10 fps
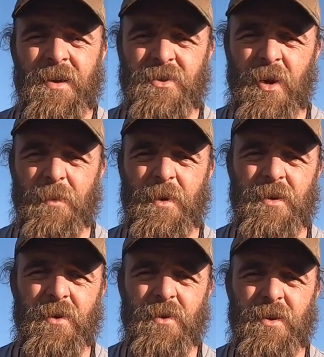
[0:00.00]
So I'm going to
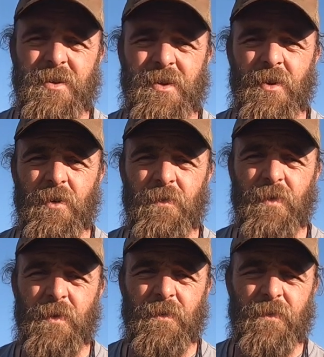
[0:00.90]
do this the old
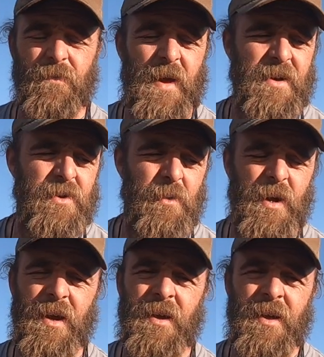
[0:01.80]
fashioned
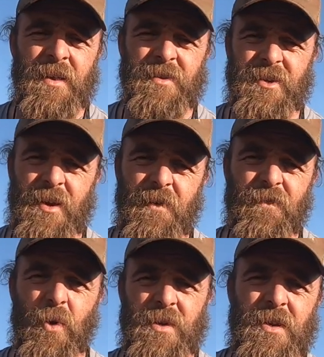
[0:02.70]
way. Instead of
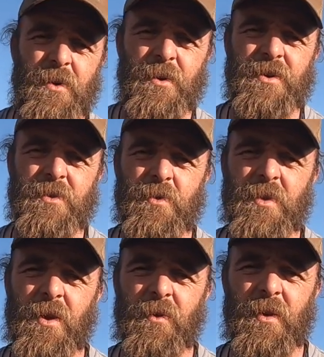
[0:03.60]
14 horses with
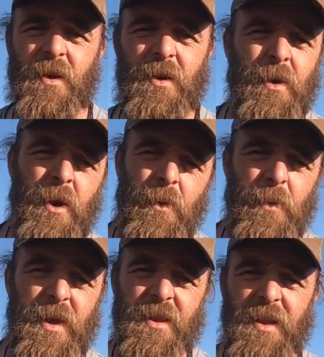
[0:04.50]
the Grillo,
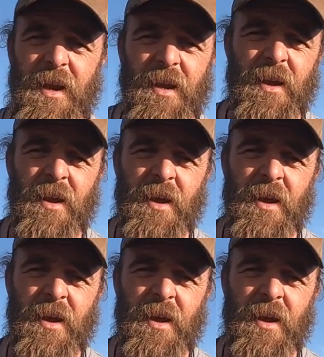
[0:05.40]
we get like